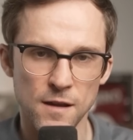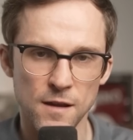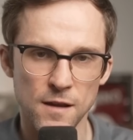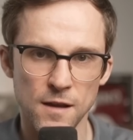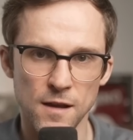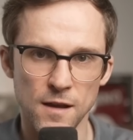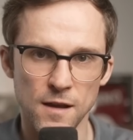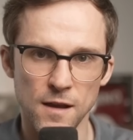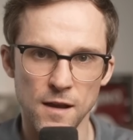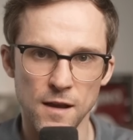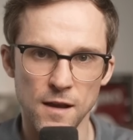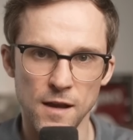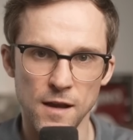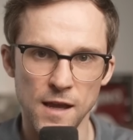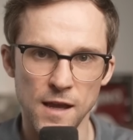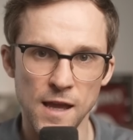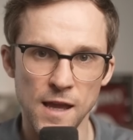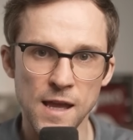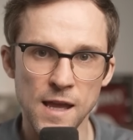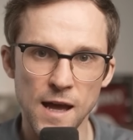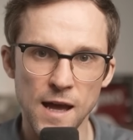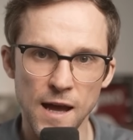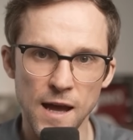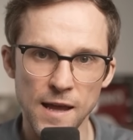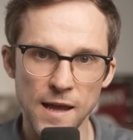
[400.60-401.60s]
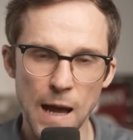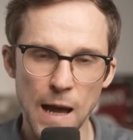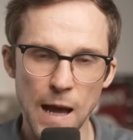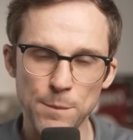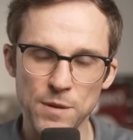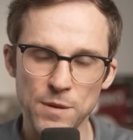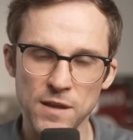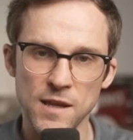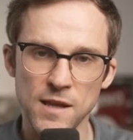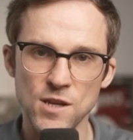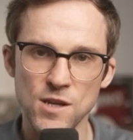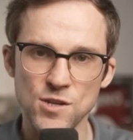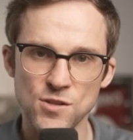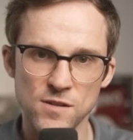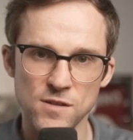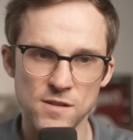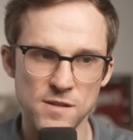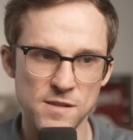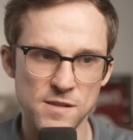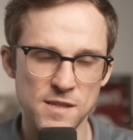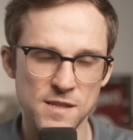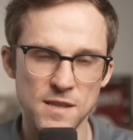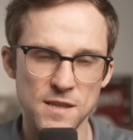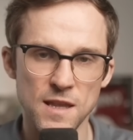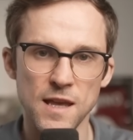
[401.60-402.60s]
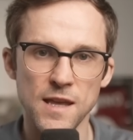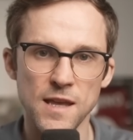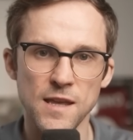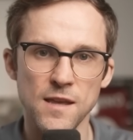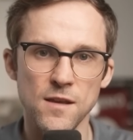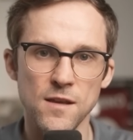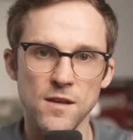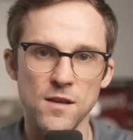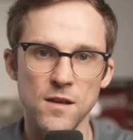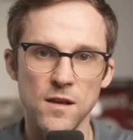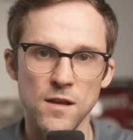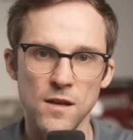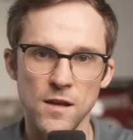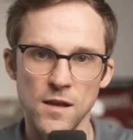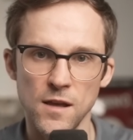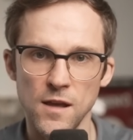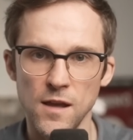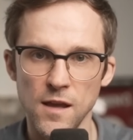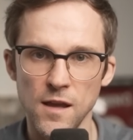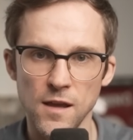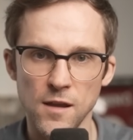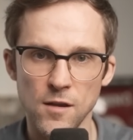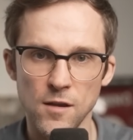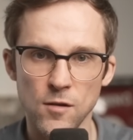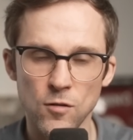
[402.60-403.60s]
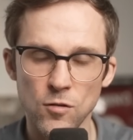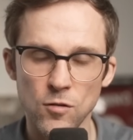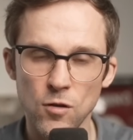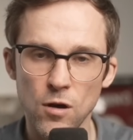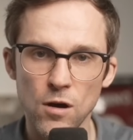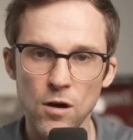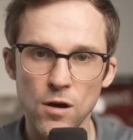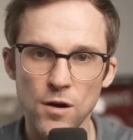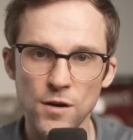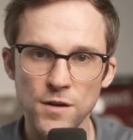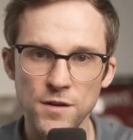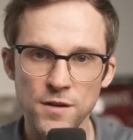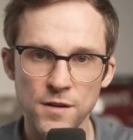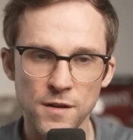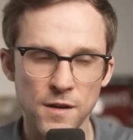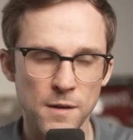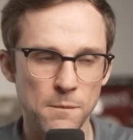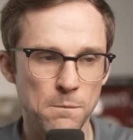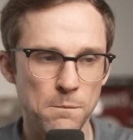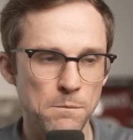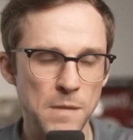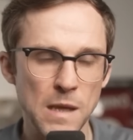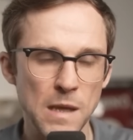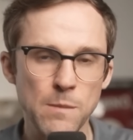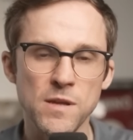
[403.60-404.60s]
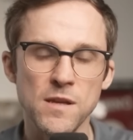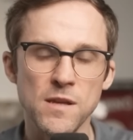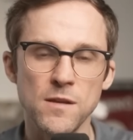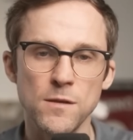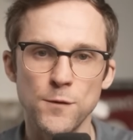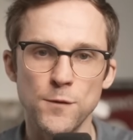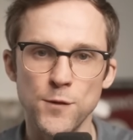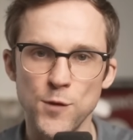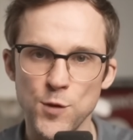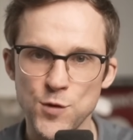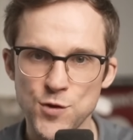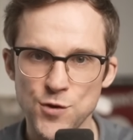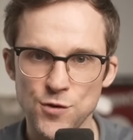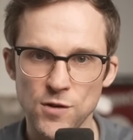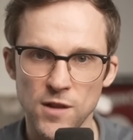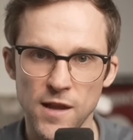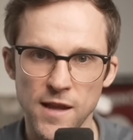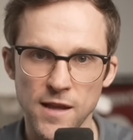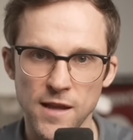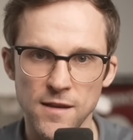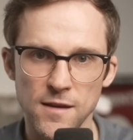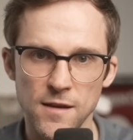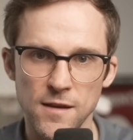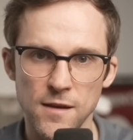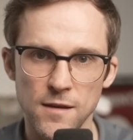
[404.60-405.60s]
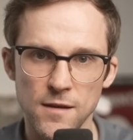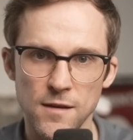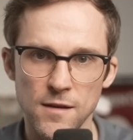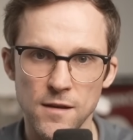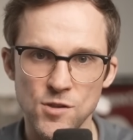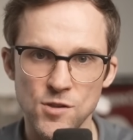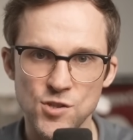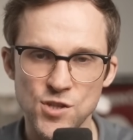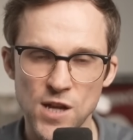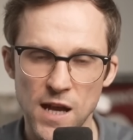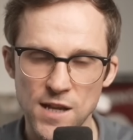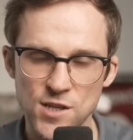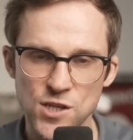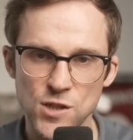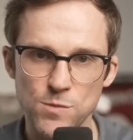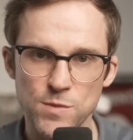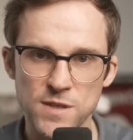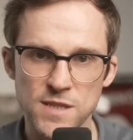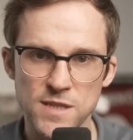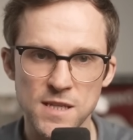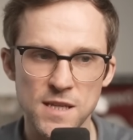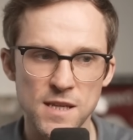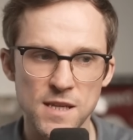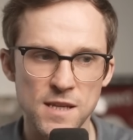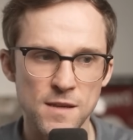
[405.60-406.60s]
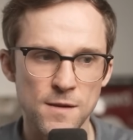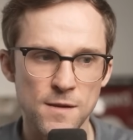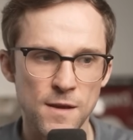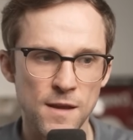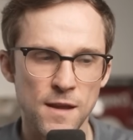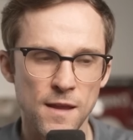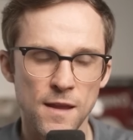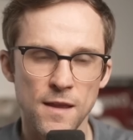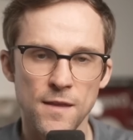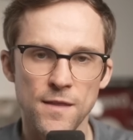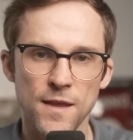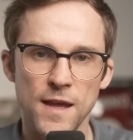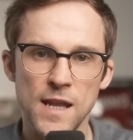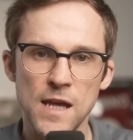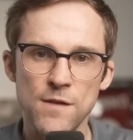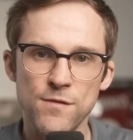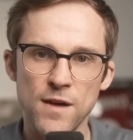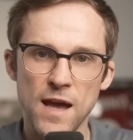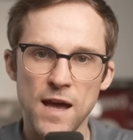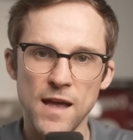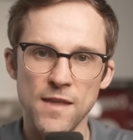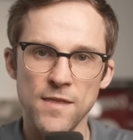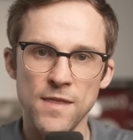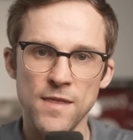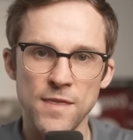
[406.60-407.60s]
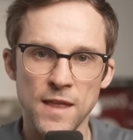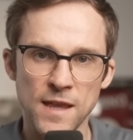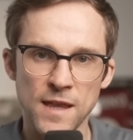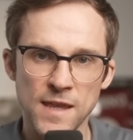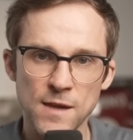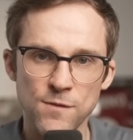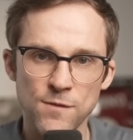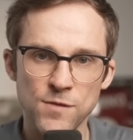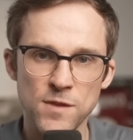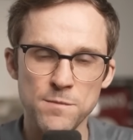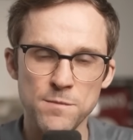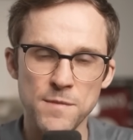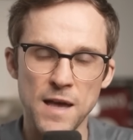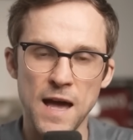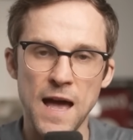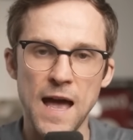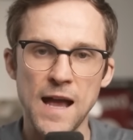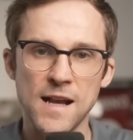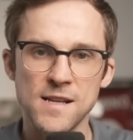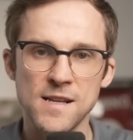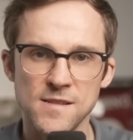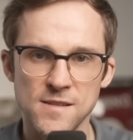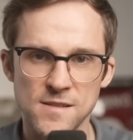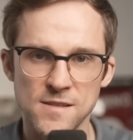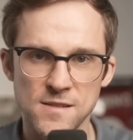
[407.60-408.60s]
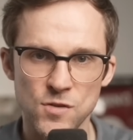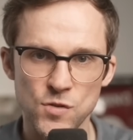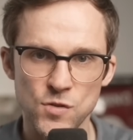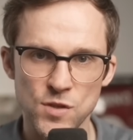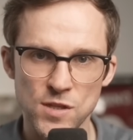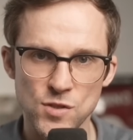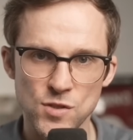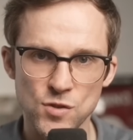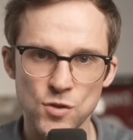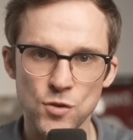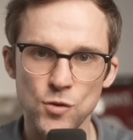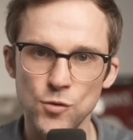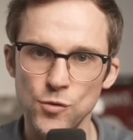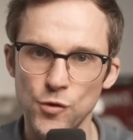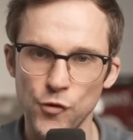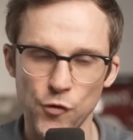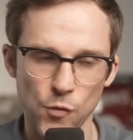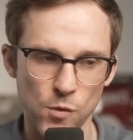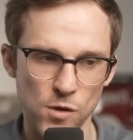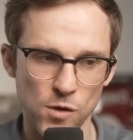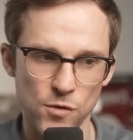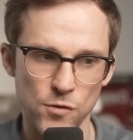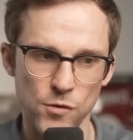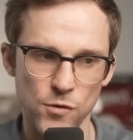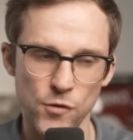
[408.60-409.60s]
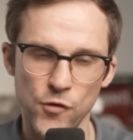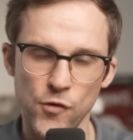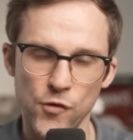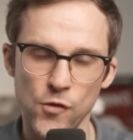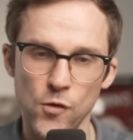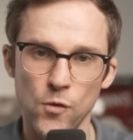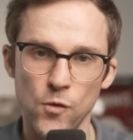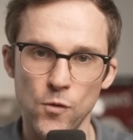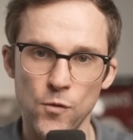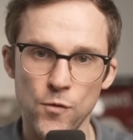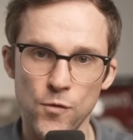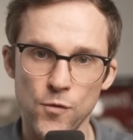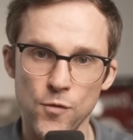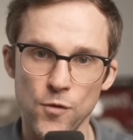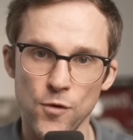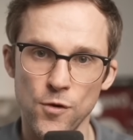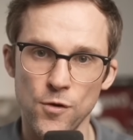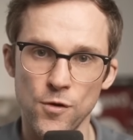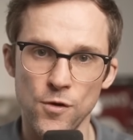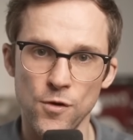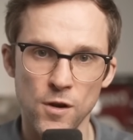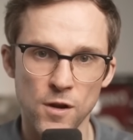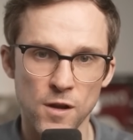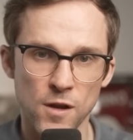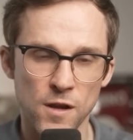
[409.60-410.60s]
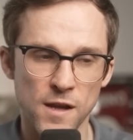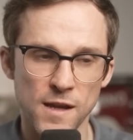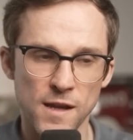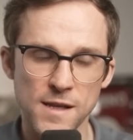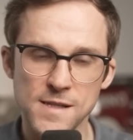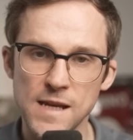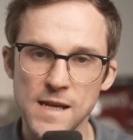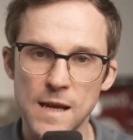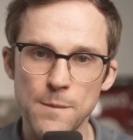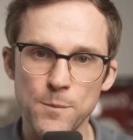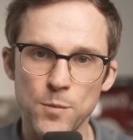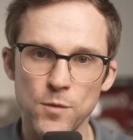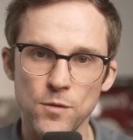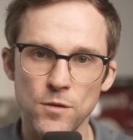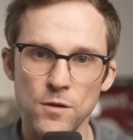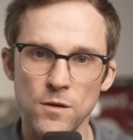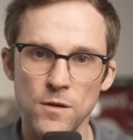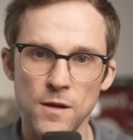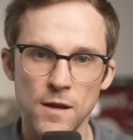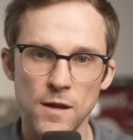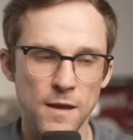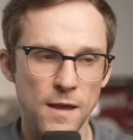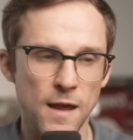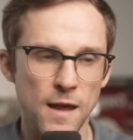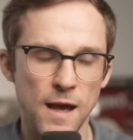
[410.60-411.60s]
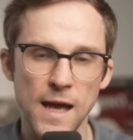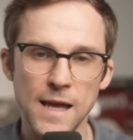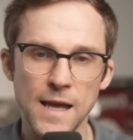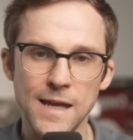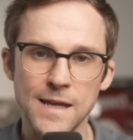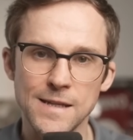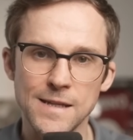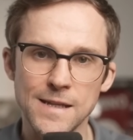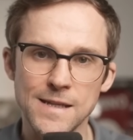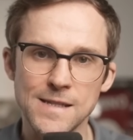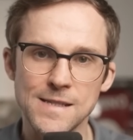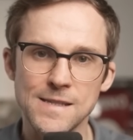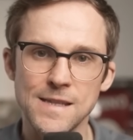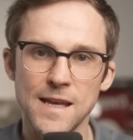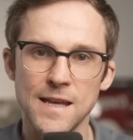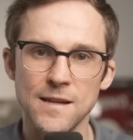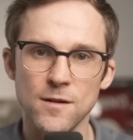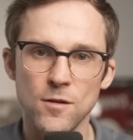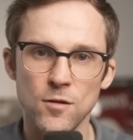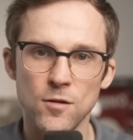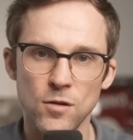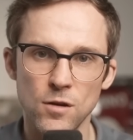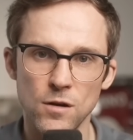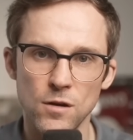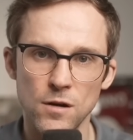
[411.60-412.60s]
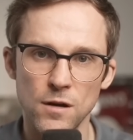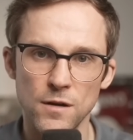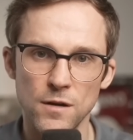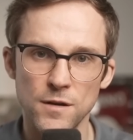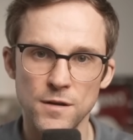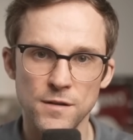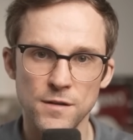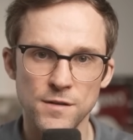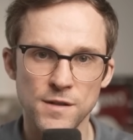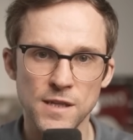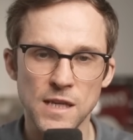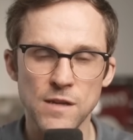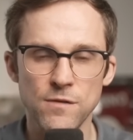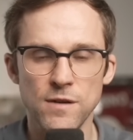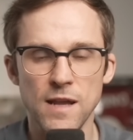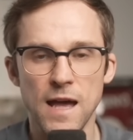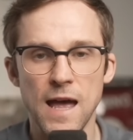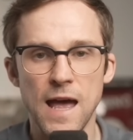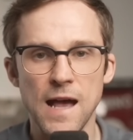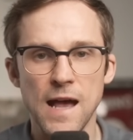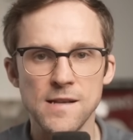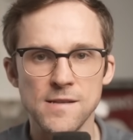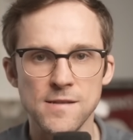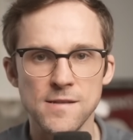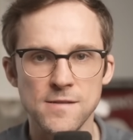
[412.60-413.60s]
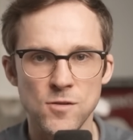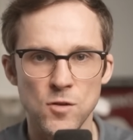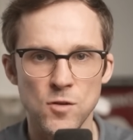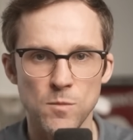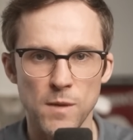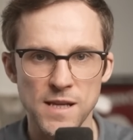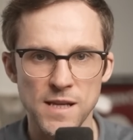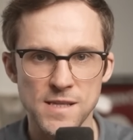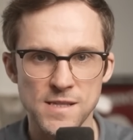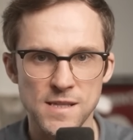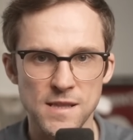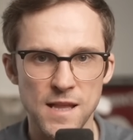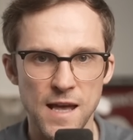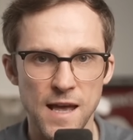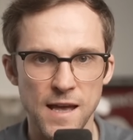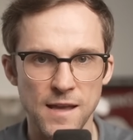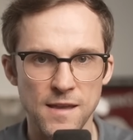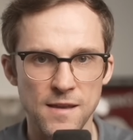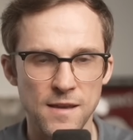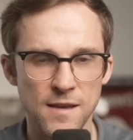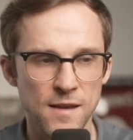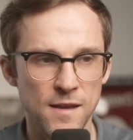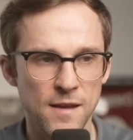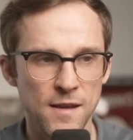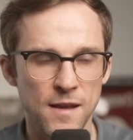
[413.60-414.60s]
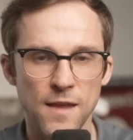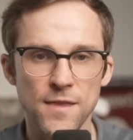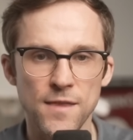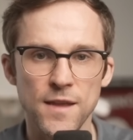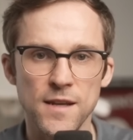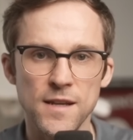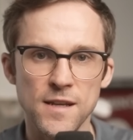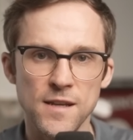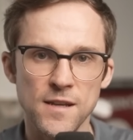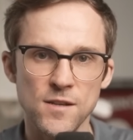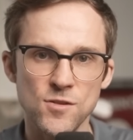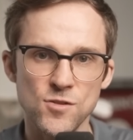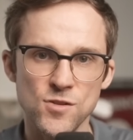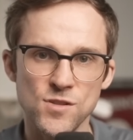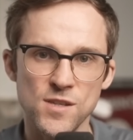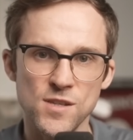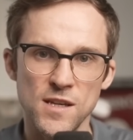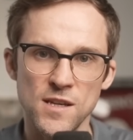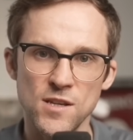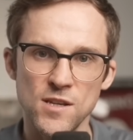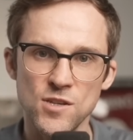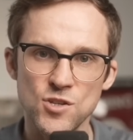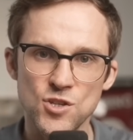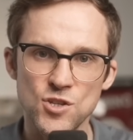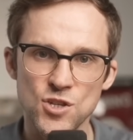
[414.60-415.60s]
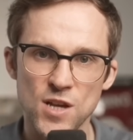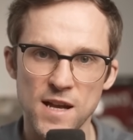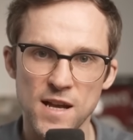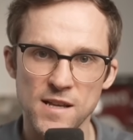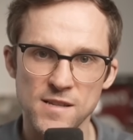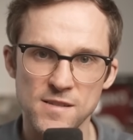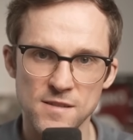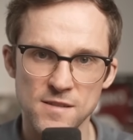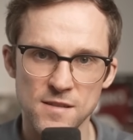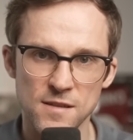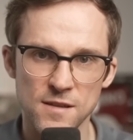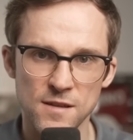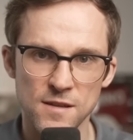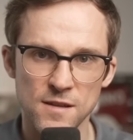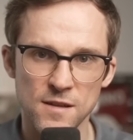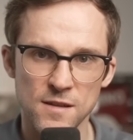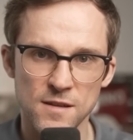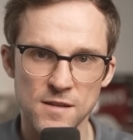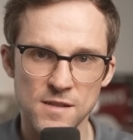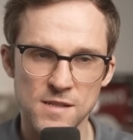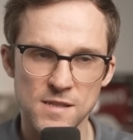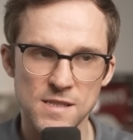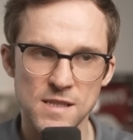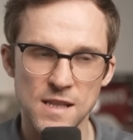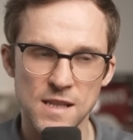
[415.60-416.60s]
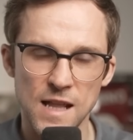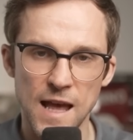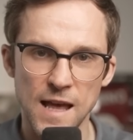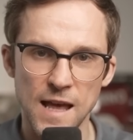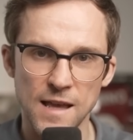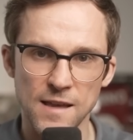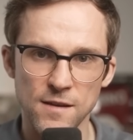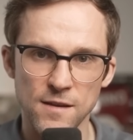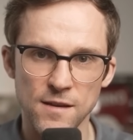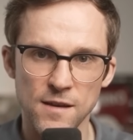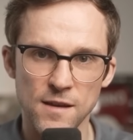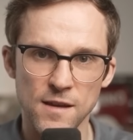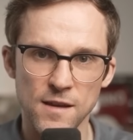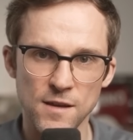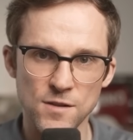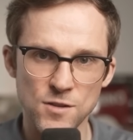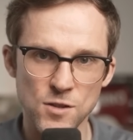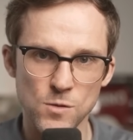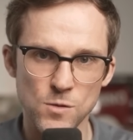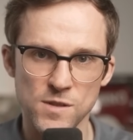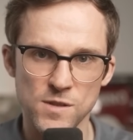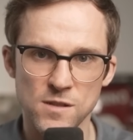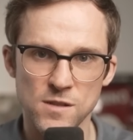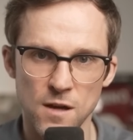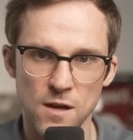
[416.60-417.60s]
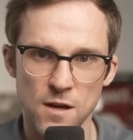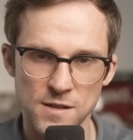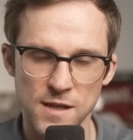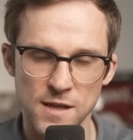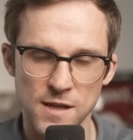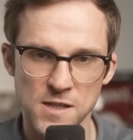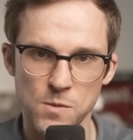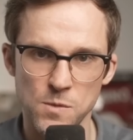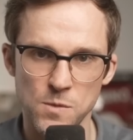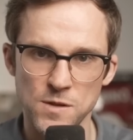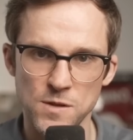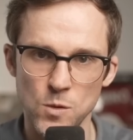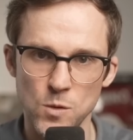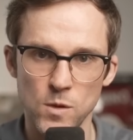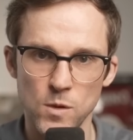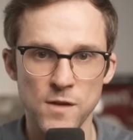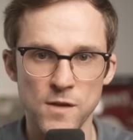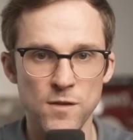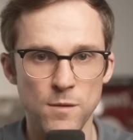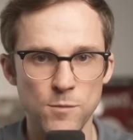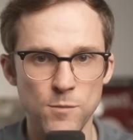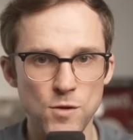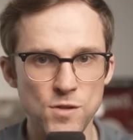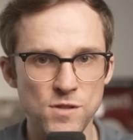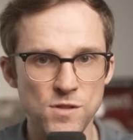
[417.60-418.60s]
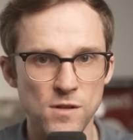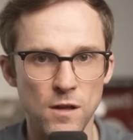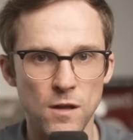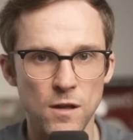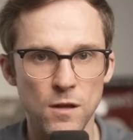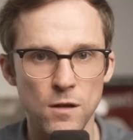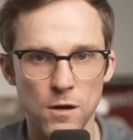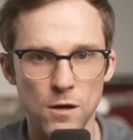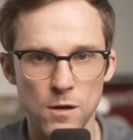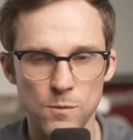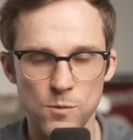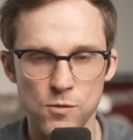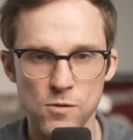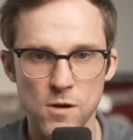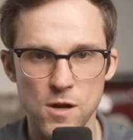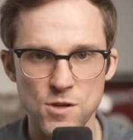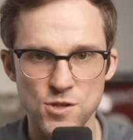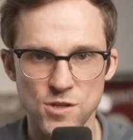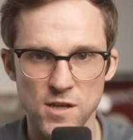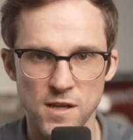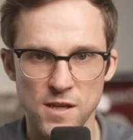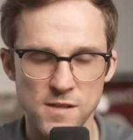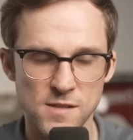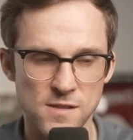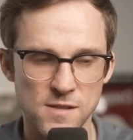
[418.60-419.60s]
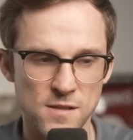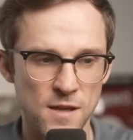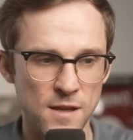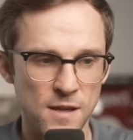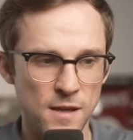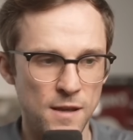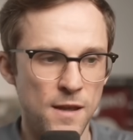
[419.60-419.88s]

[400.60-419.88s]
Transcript: uh, AI applications like a Claude, maybe in the future like a ChatGPT that have that give them access to these tools we use. So for example, I can extend Claude to give it access to my Slack, and then it can just ingest Slack into its context window if I'm using the Claude projects.